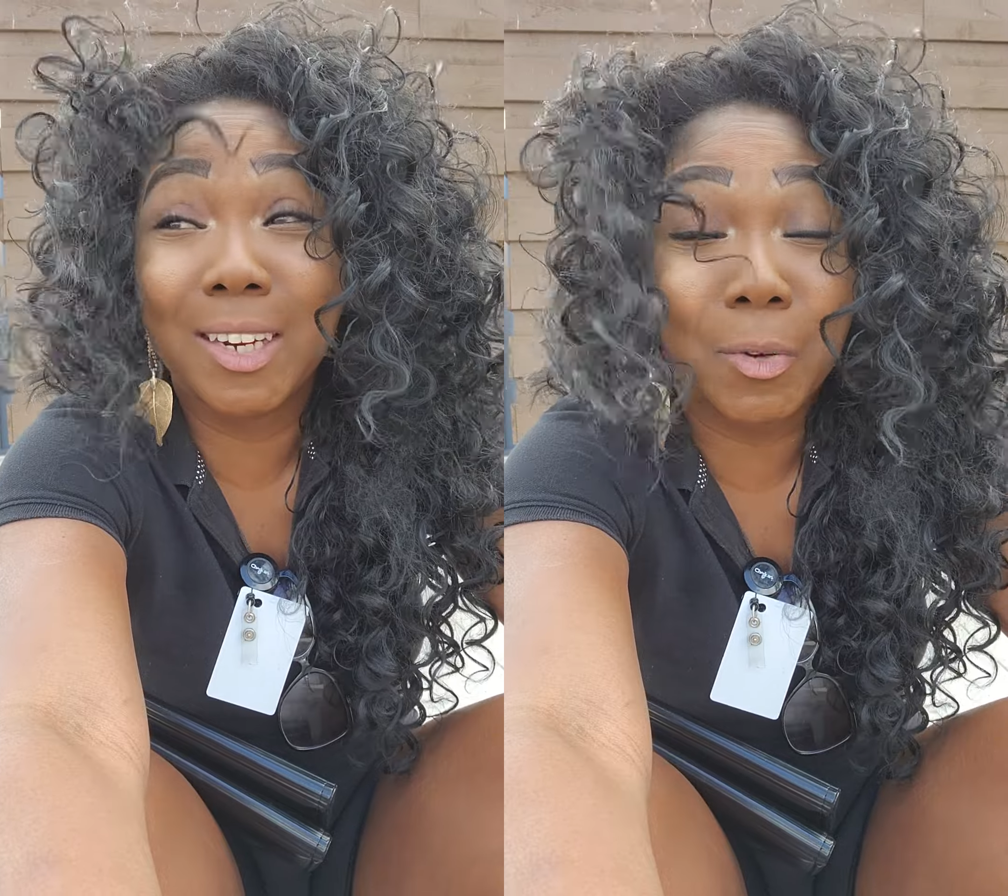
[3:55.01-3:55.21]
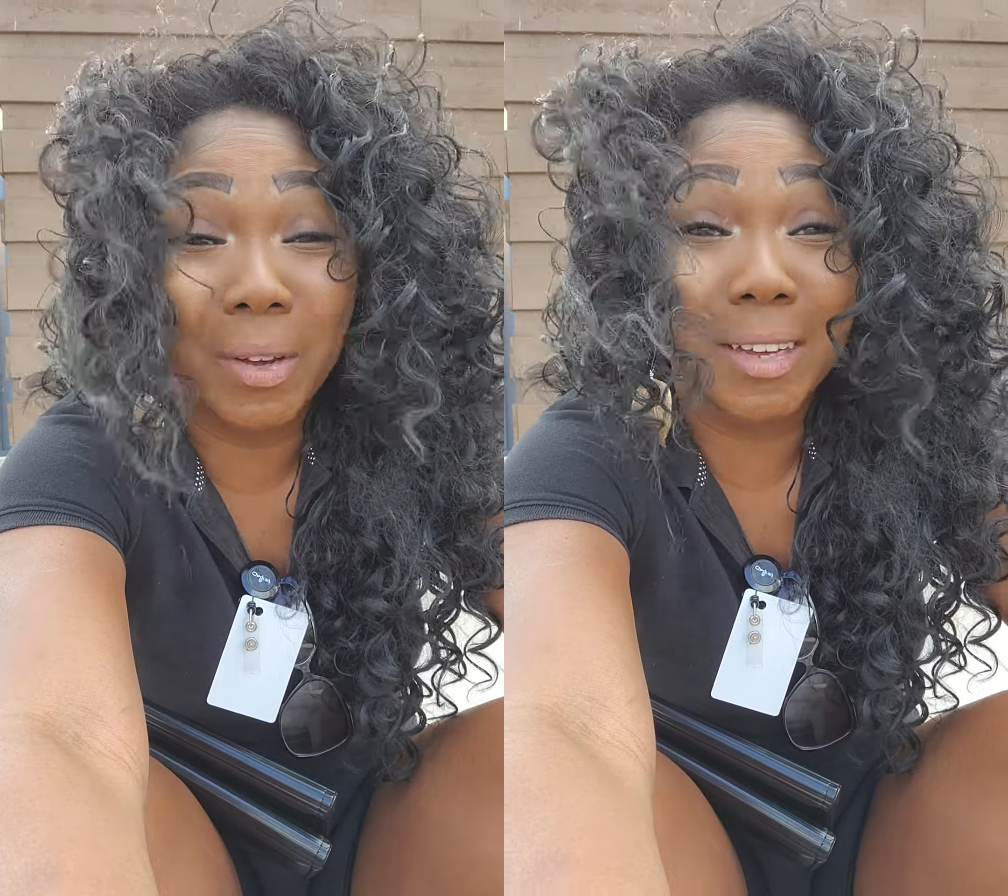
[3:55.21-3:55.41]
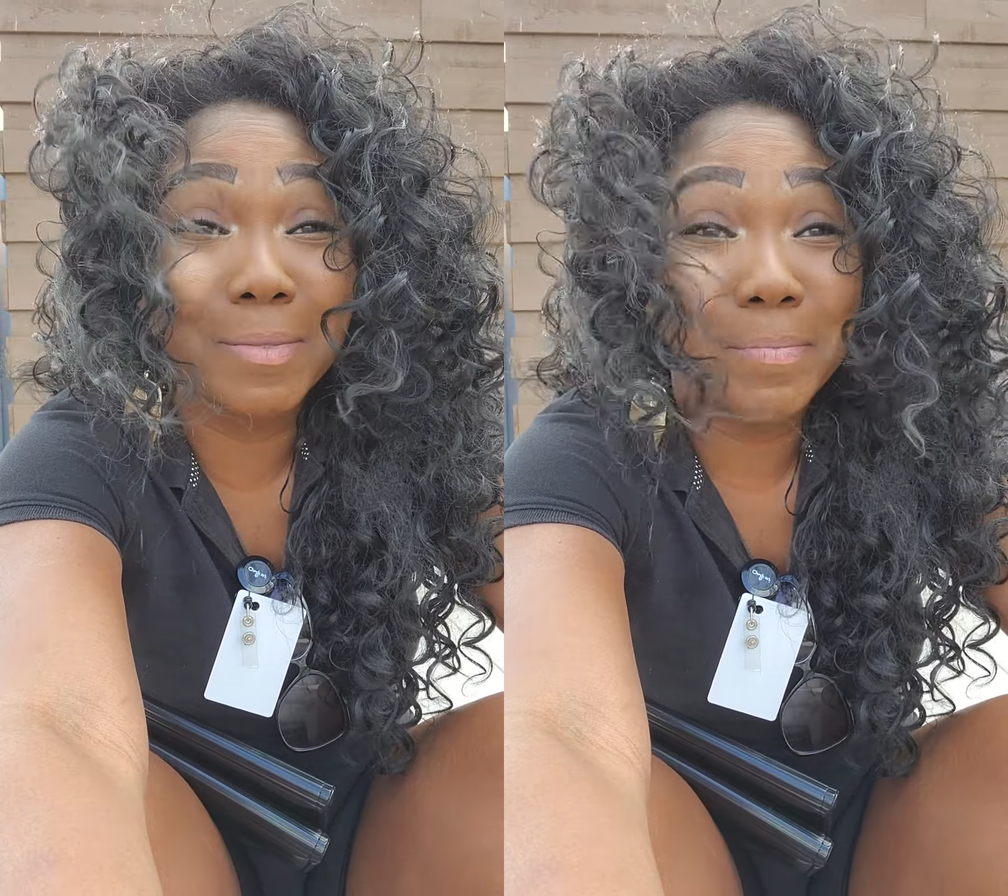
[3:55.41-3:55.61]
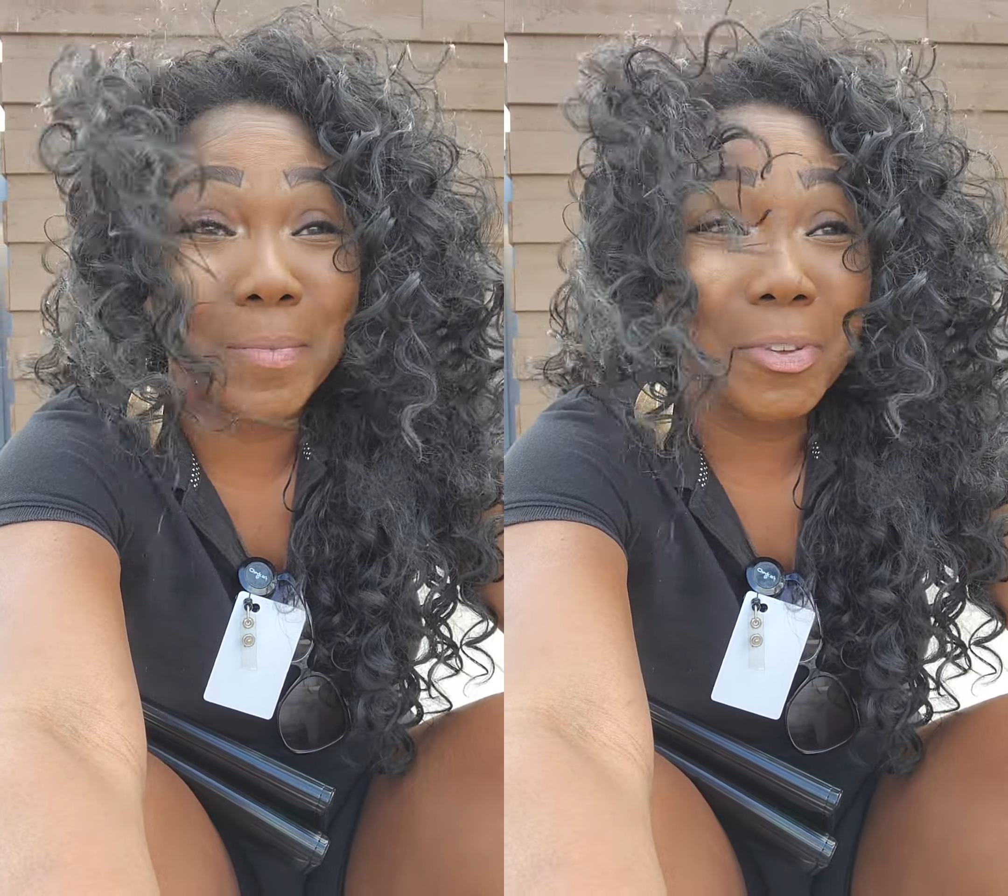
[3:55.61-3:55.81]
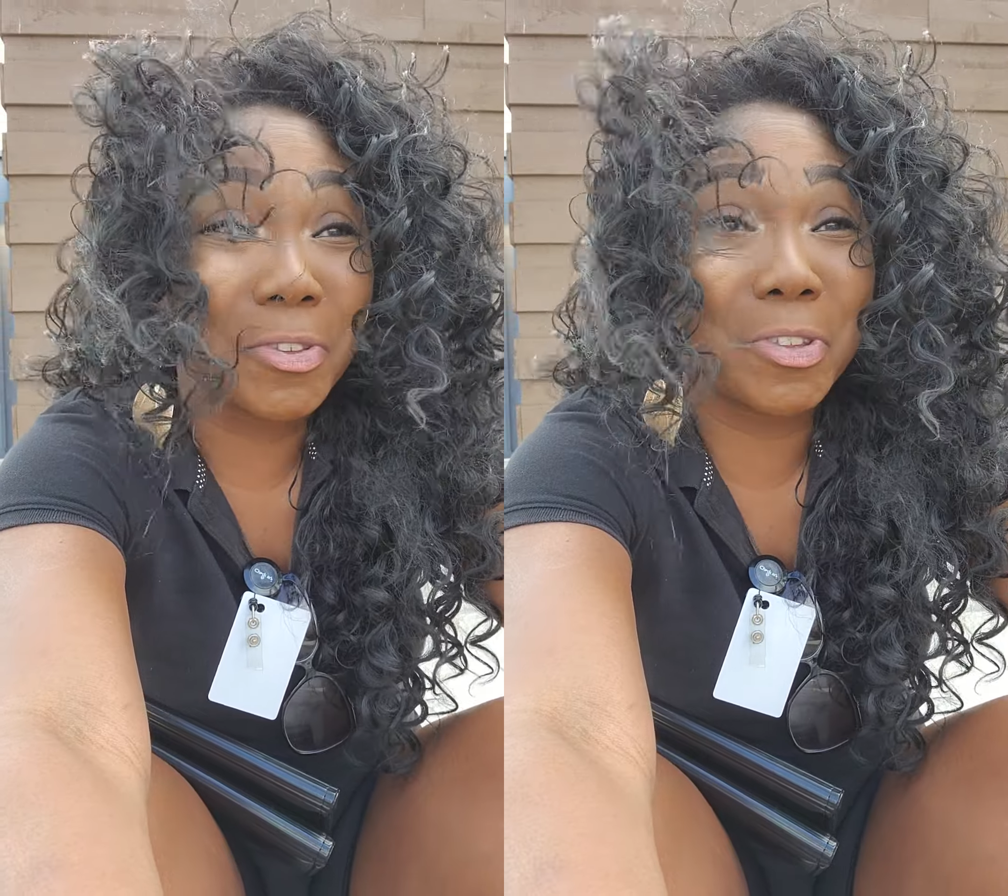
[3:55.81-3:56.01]
anyway,
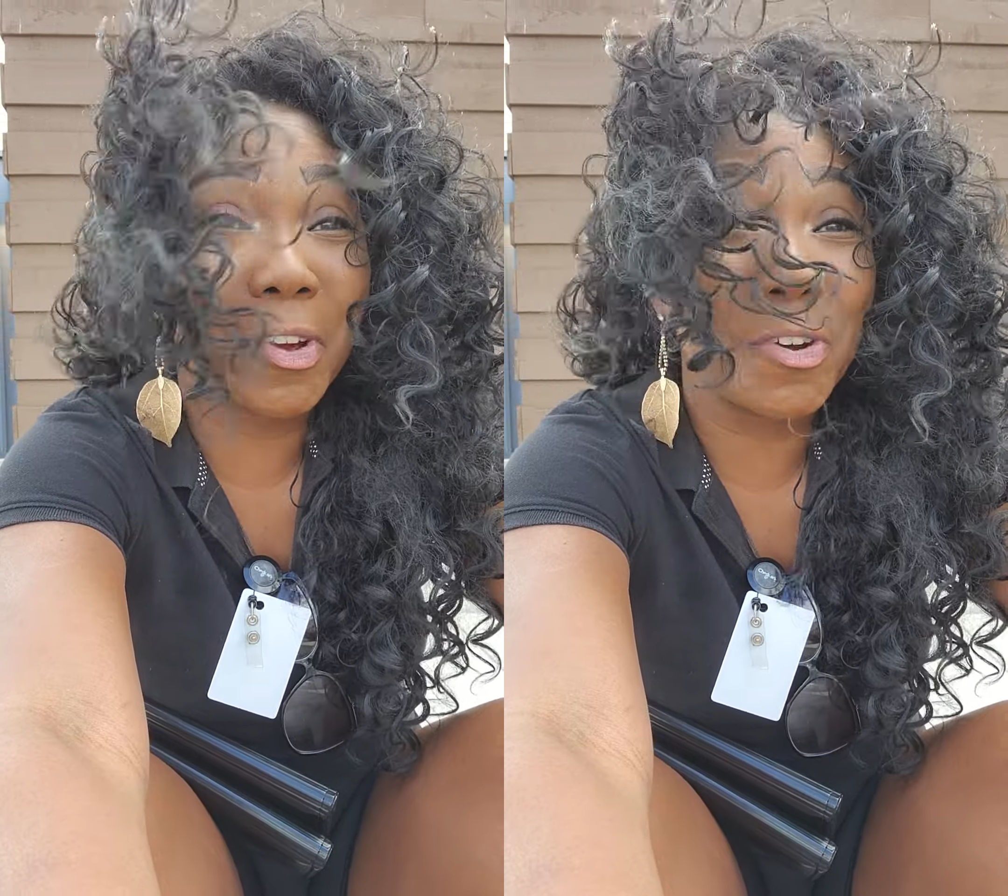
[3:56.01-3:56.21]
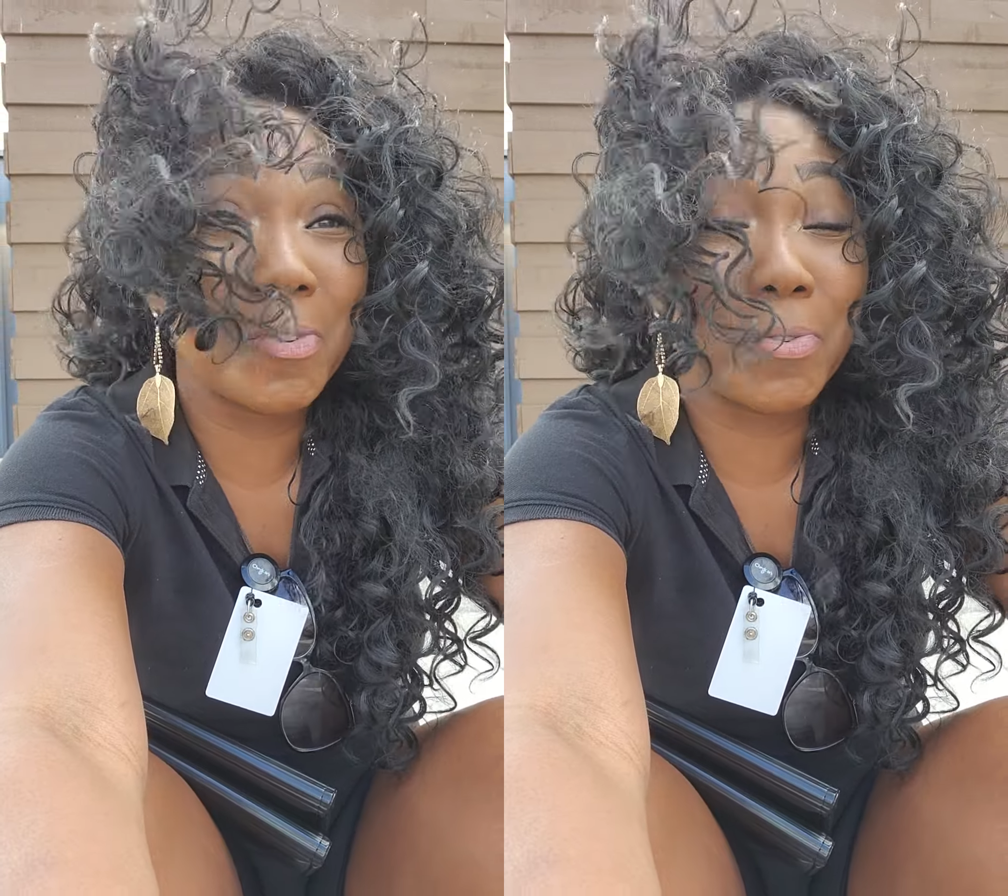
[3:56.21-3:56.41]
so